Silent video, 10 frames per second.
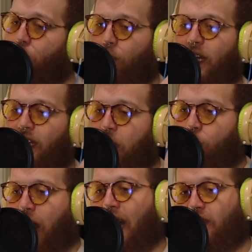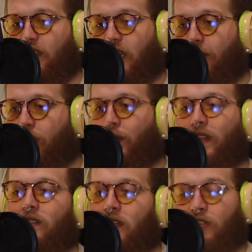really rationally
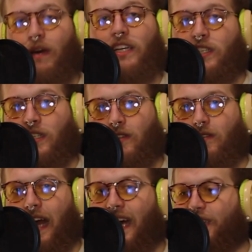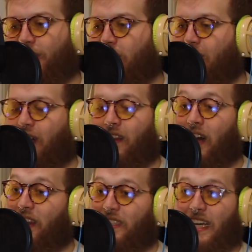viewing the situation as a
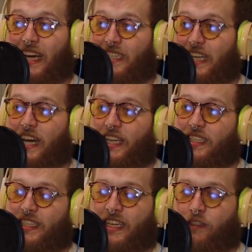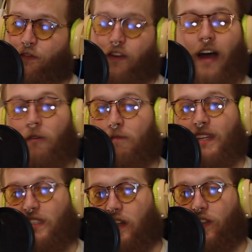lot of this like i said is is fraught with
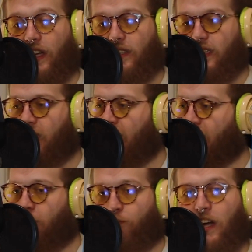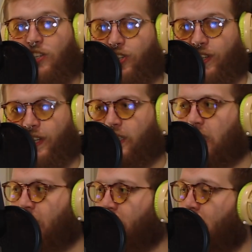mental illness it's in depression it's
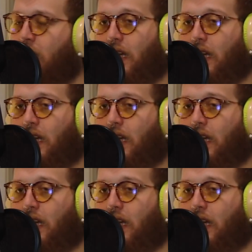in